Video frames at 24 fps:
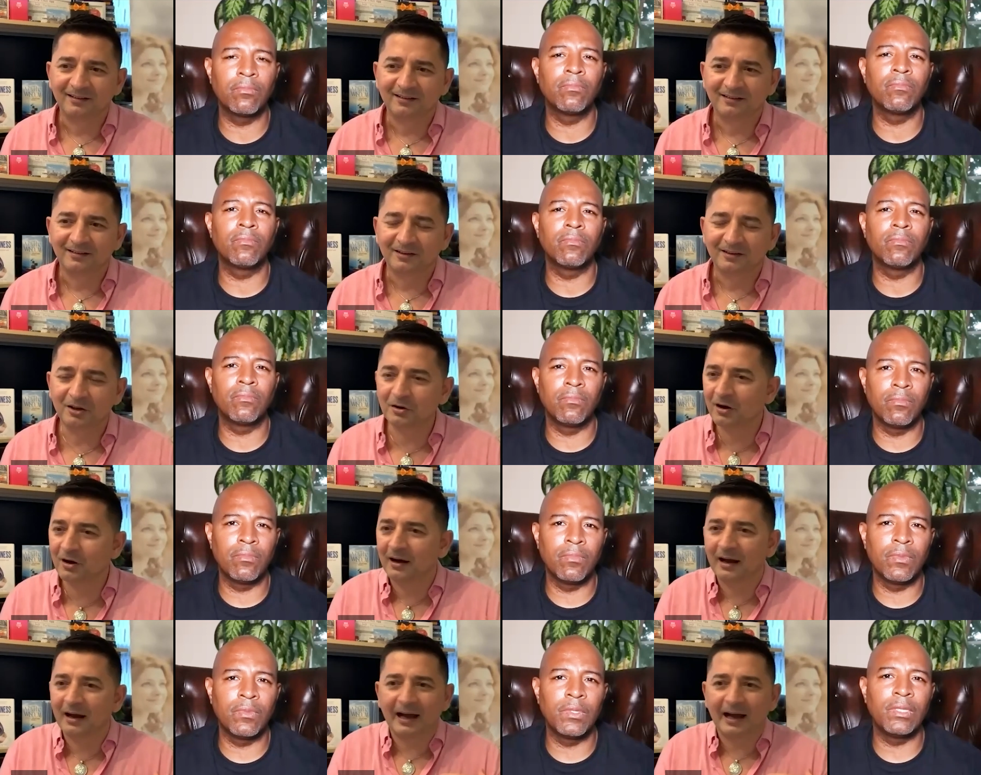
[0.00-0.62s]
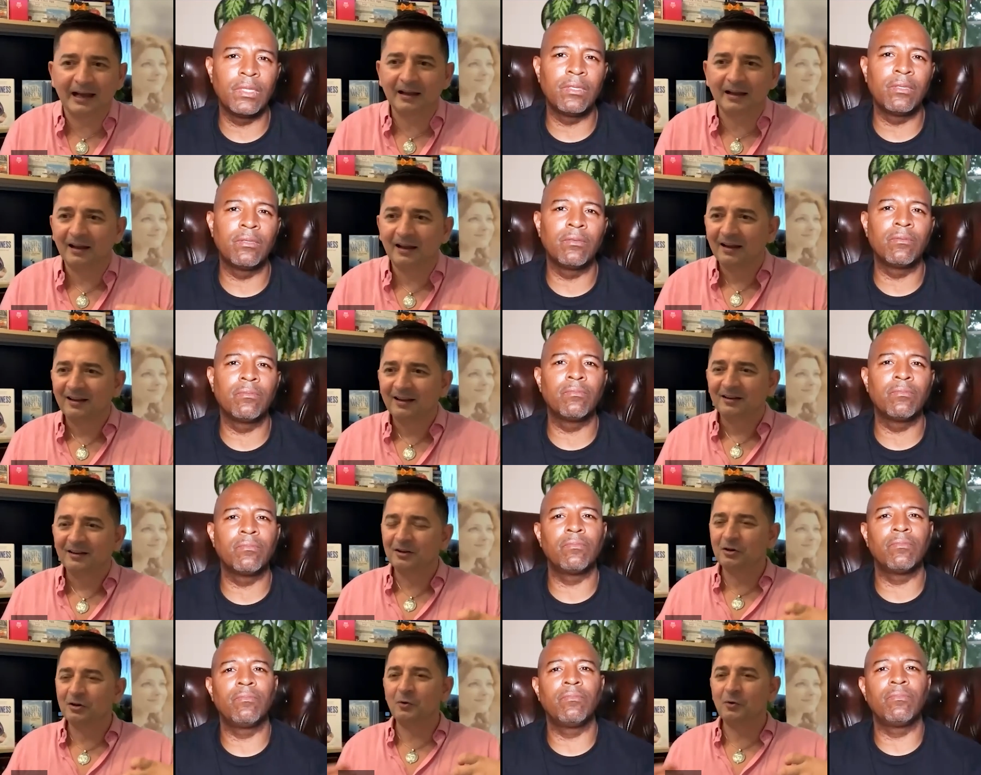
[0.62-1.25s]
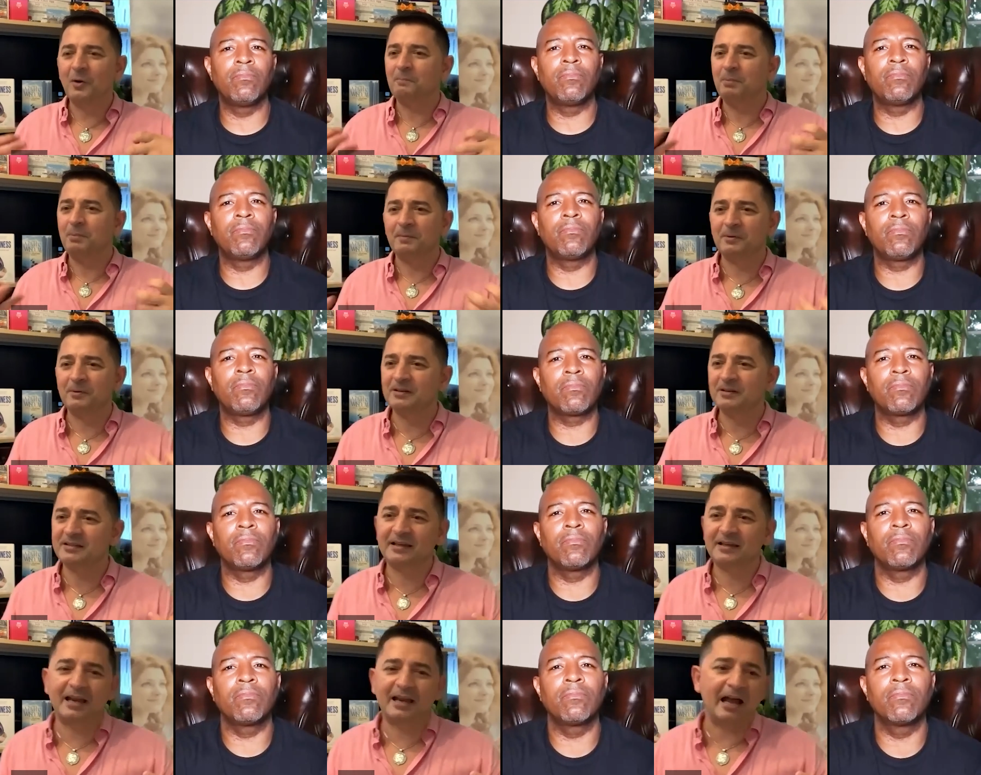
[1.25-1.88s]
Speaker 1: You know, I, you know, when
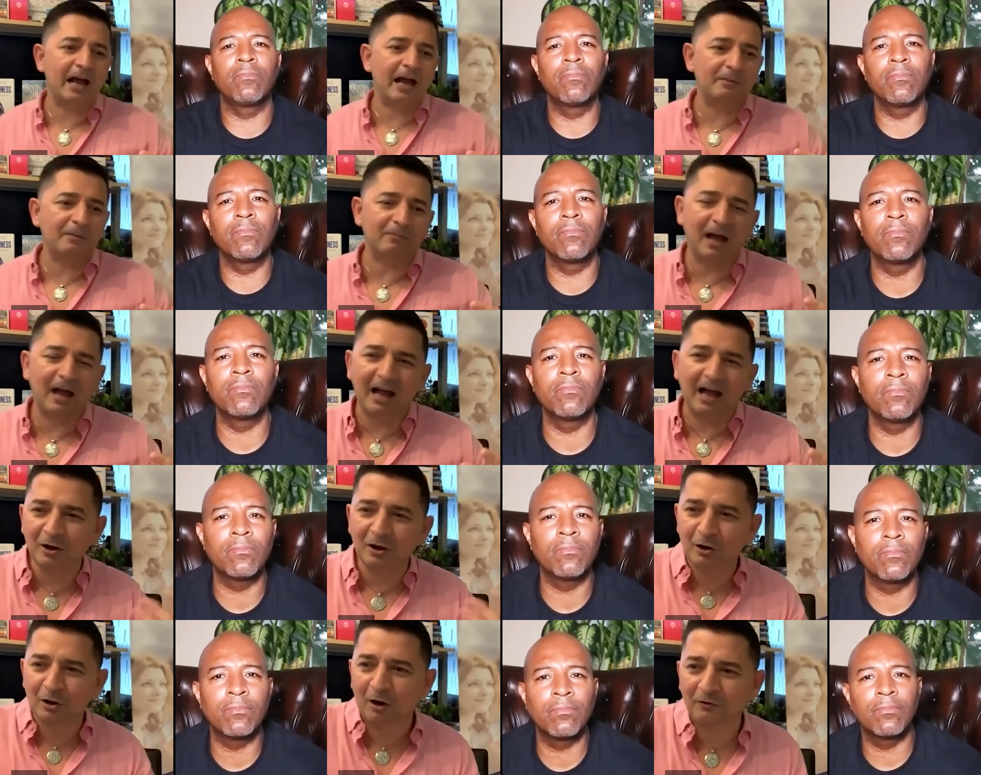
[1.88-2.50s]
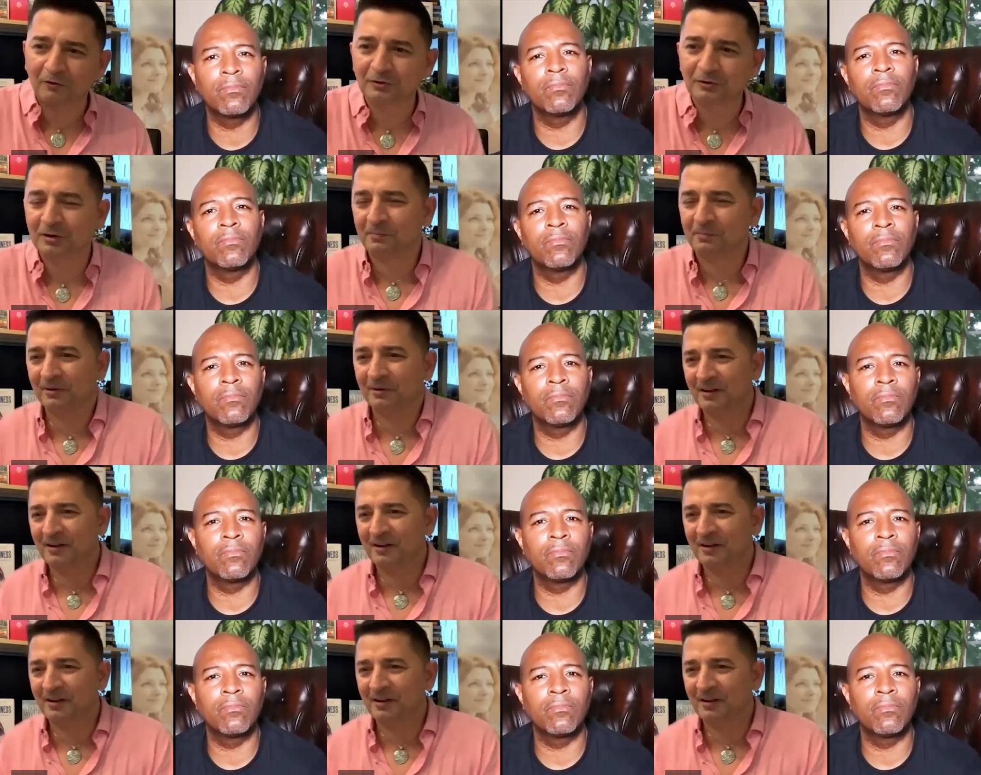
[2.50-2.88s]
people say I'm uncomfortable